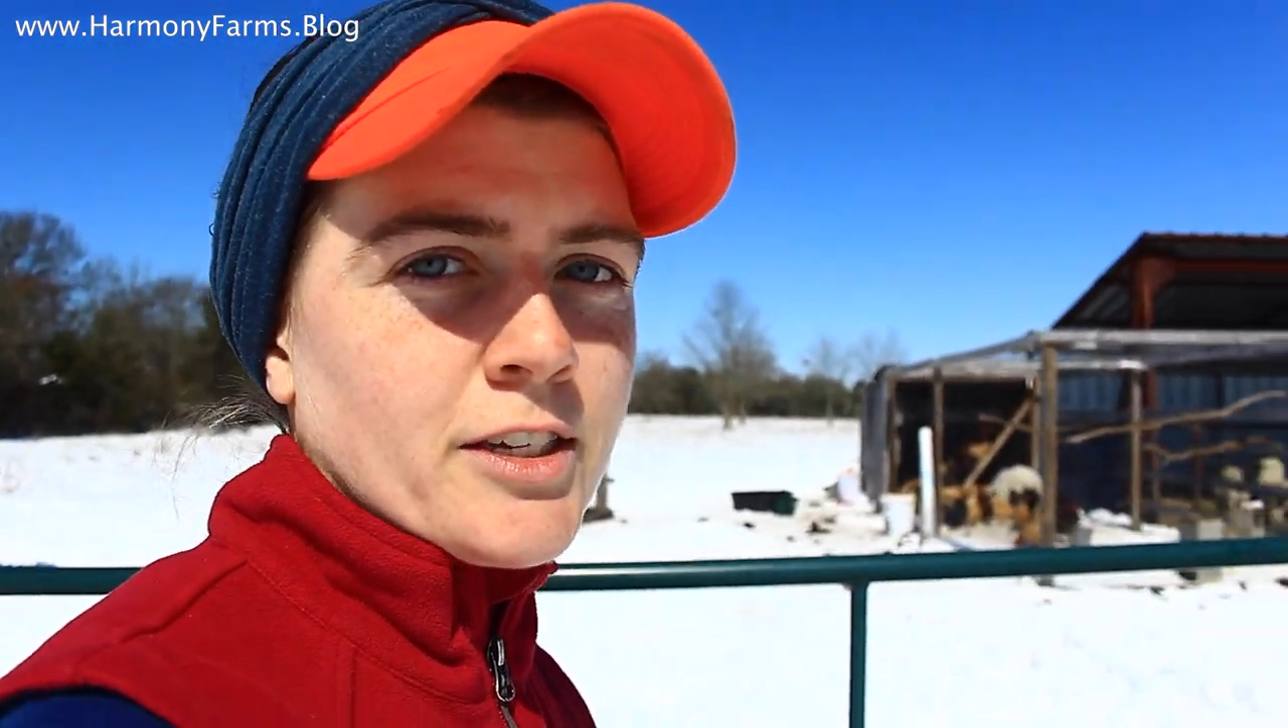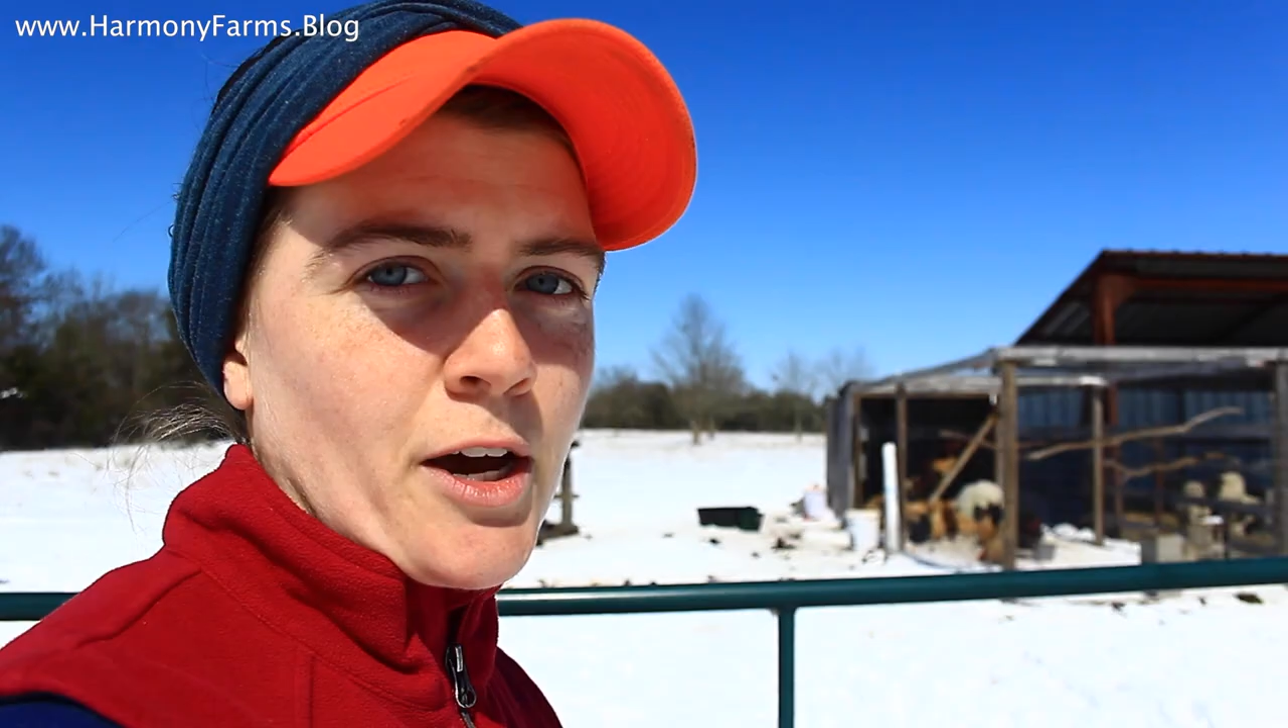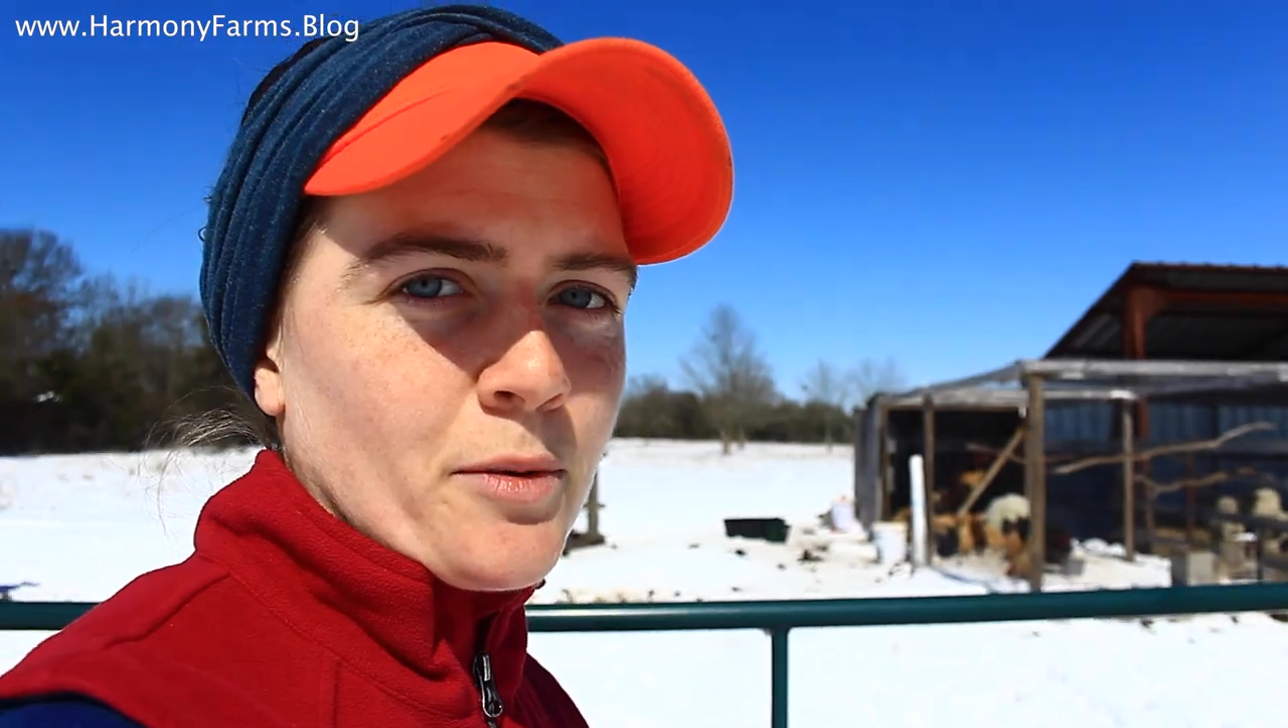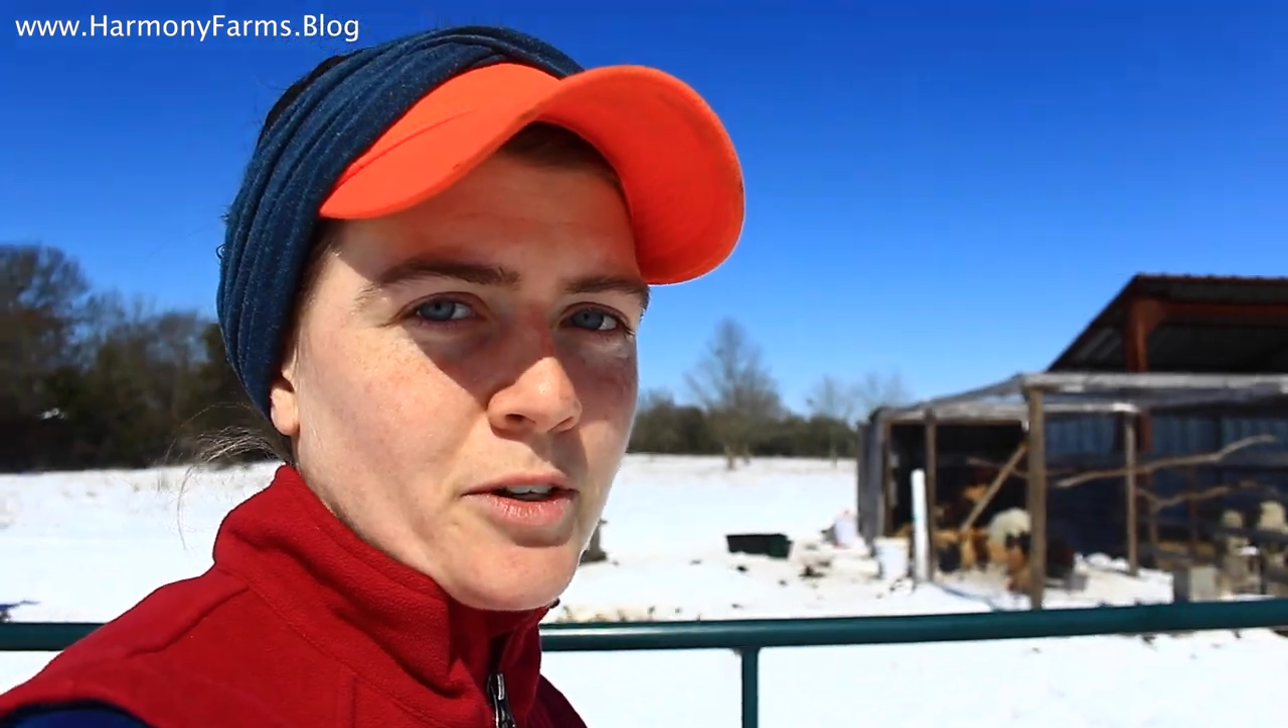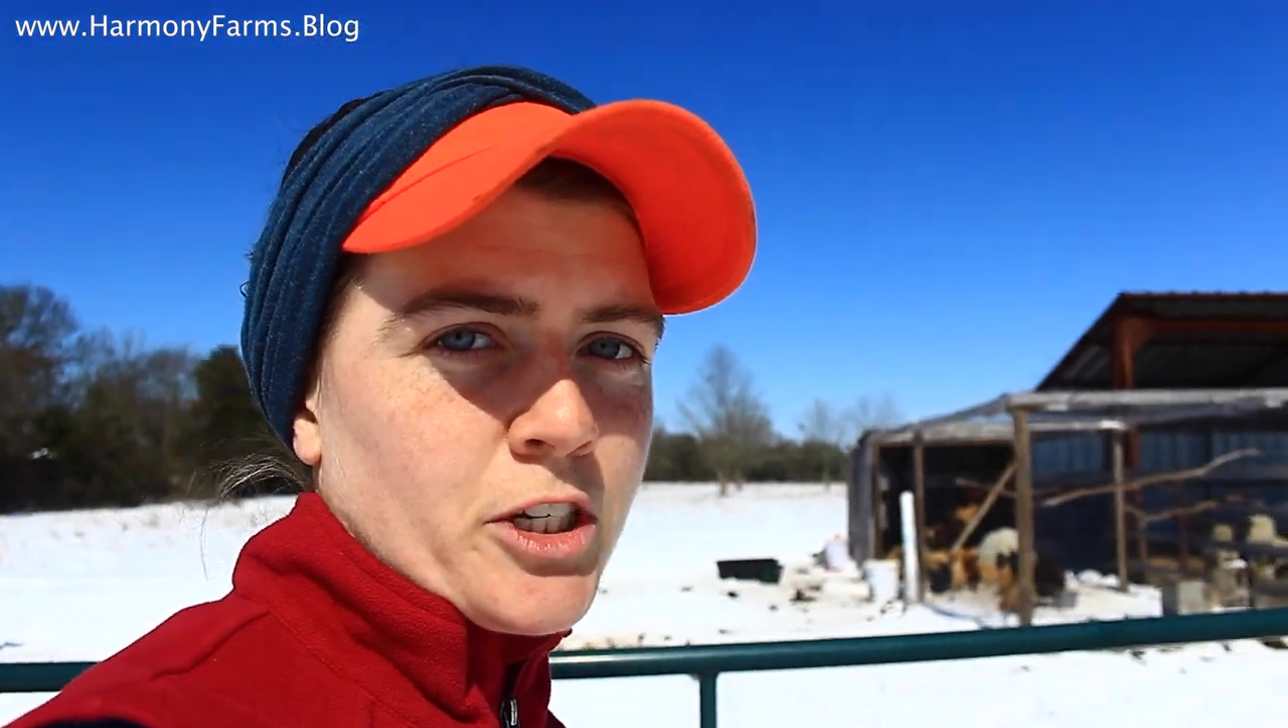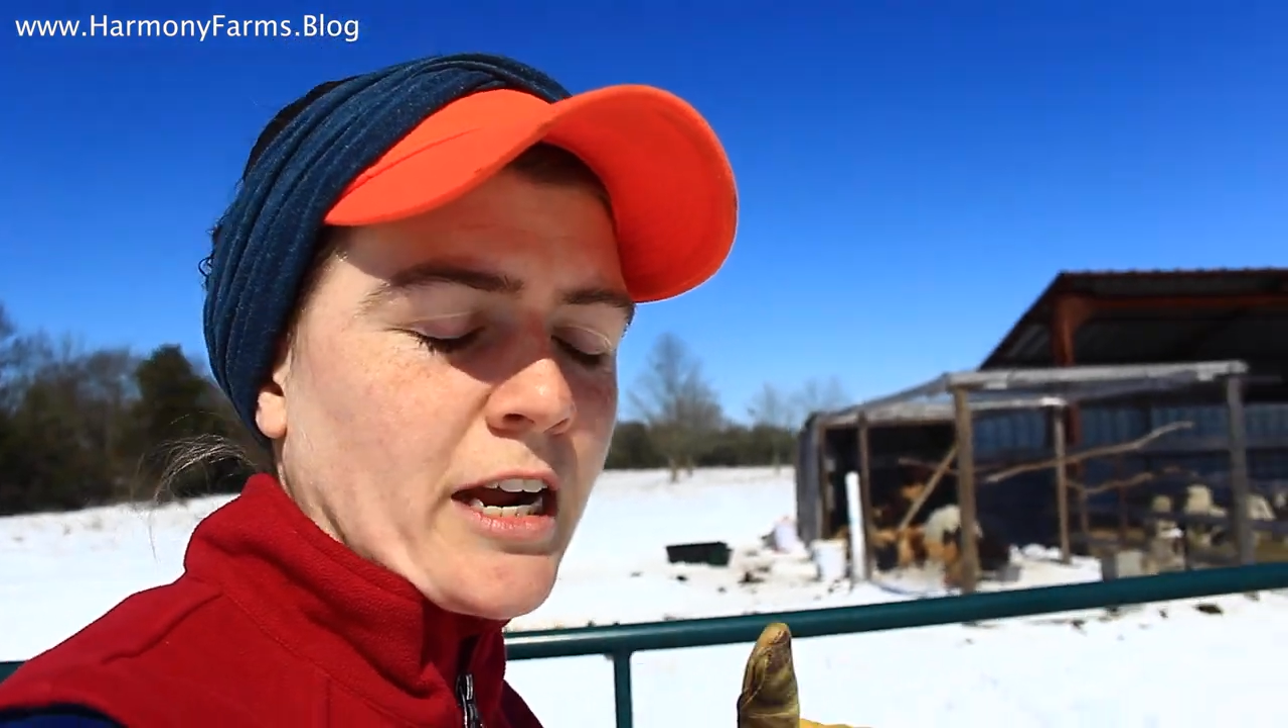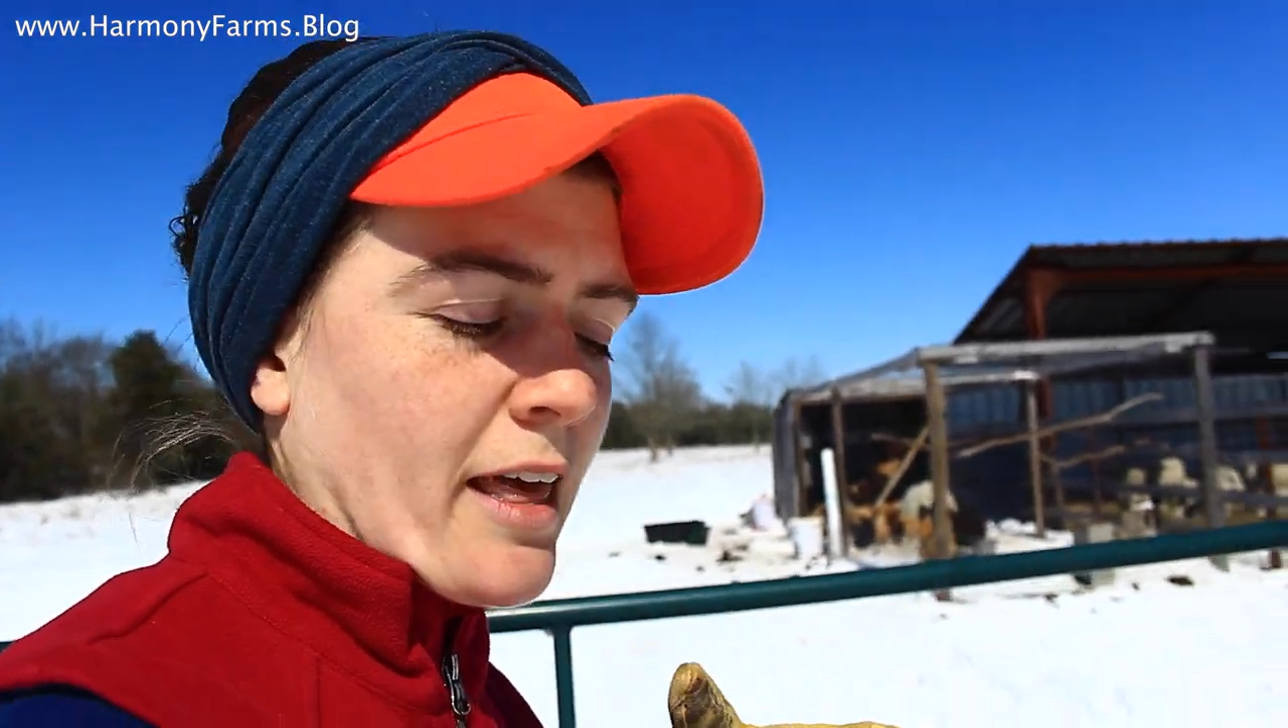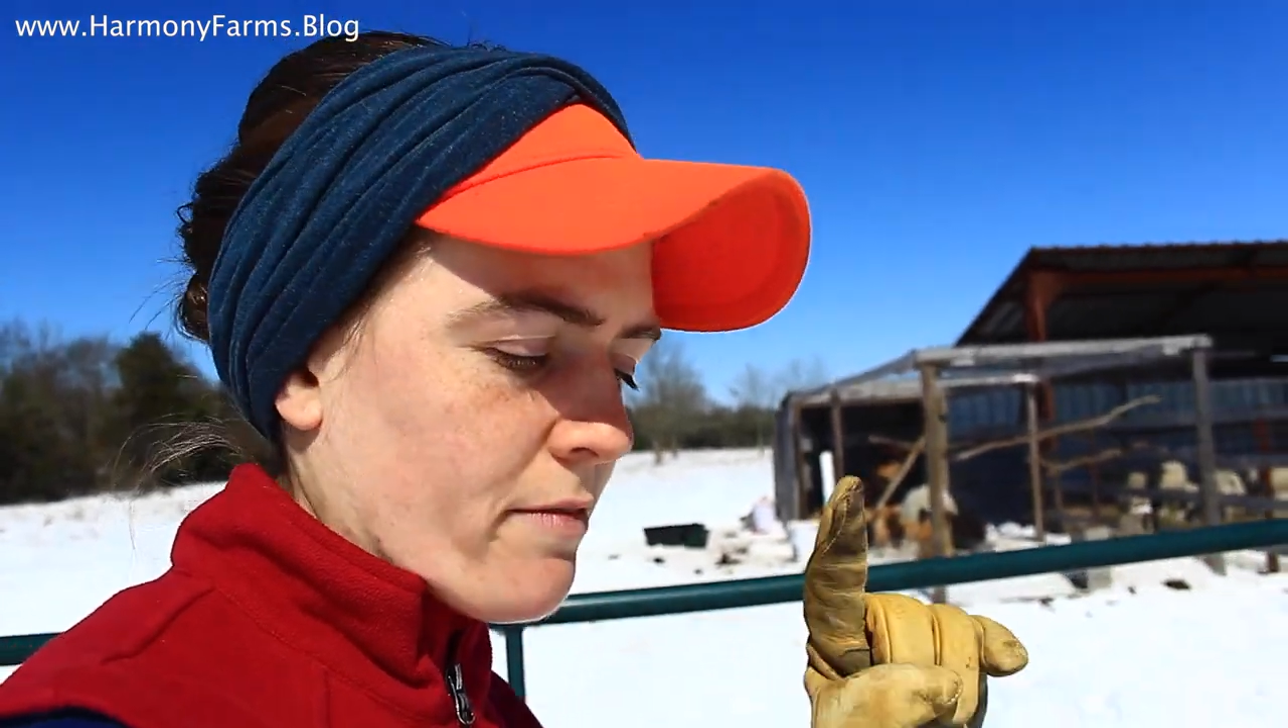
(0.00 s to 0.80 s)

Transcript: So check